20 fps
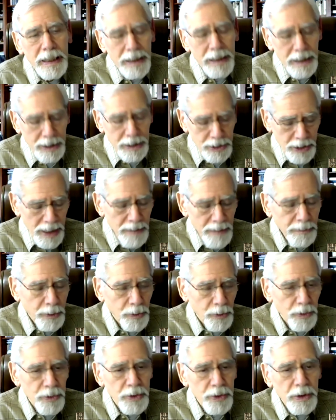
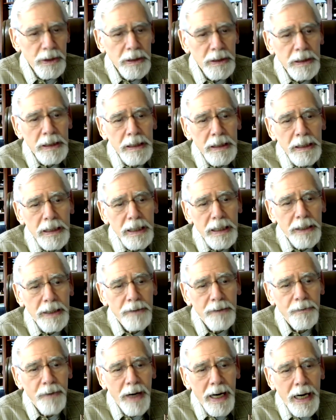examples
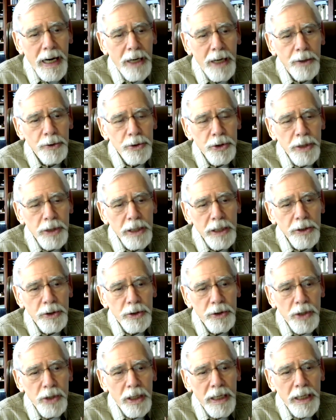of how
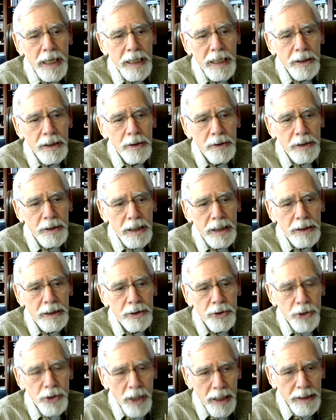stations are handled
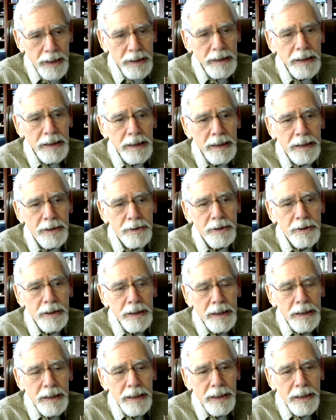in China and
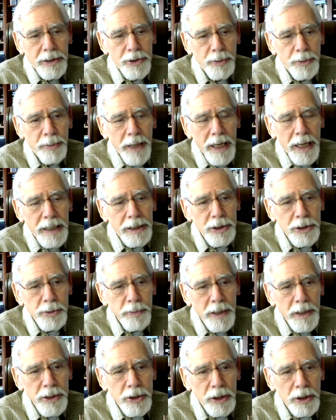Japan
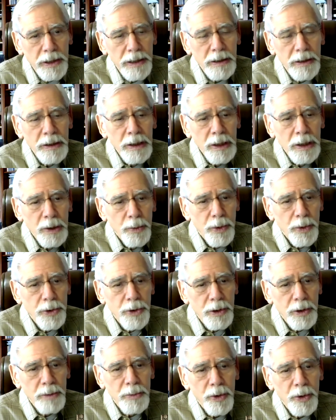especially, which
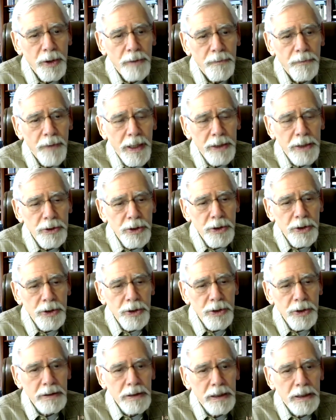are the more advanced
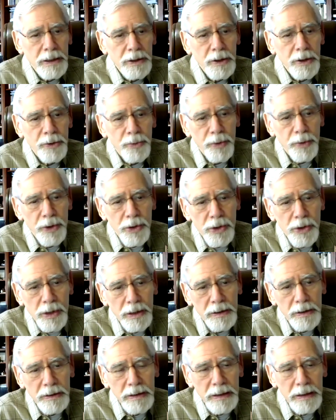countries
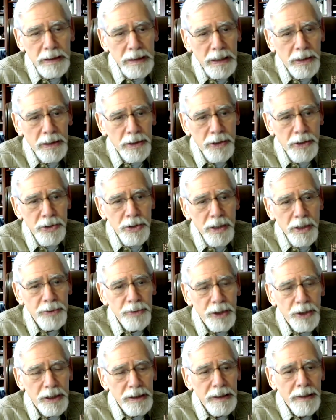on this
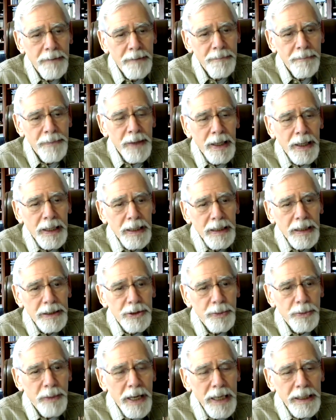subject.
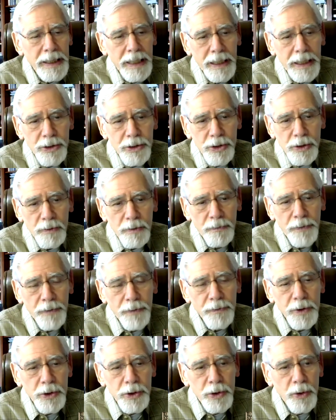Japan has
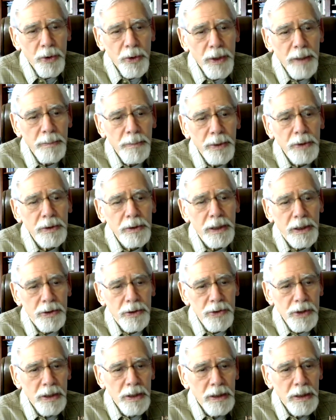50-story
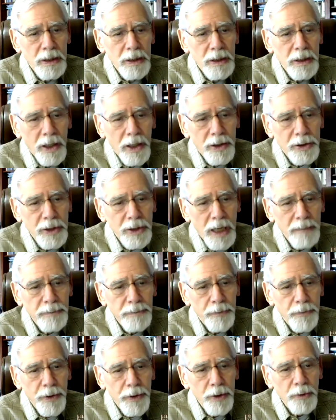buildings on top
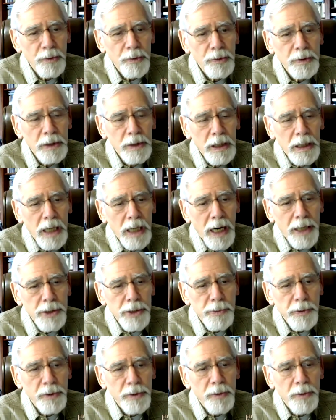of their high-speed